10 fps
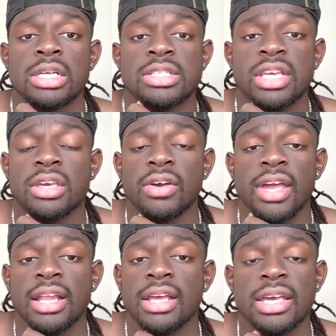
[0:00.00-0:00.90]
Ezekiel
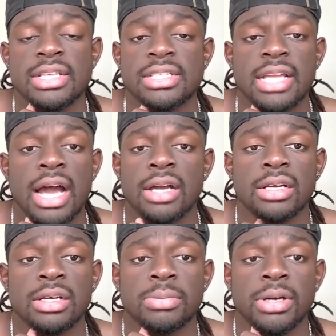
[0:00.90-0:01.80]
Elliott is not
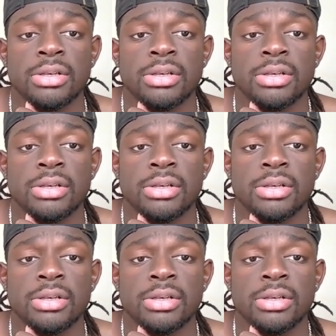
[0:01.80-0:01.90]
good, bro.